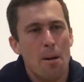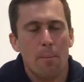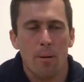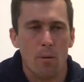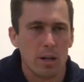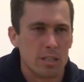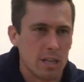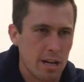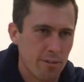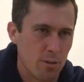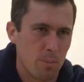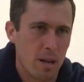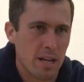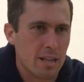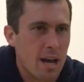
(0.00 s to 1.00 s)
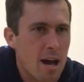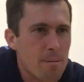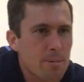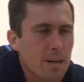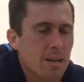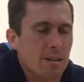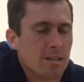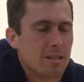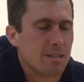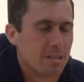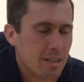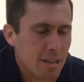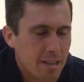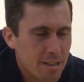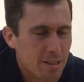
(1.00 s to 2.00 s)
But watch out if you're playing the IPL,
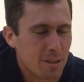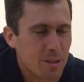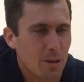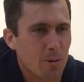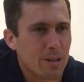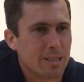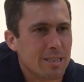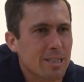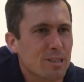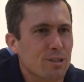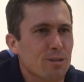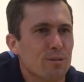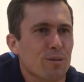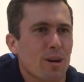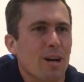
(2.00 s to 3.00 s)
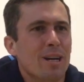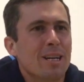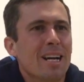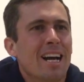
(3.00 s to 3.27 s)
because you don't want to sneak too far.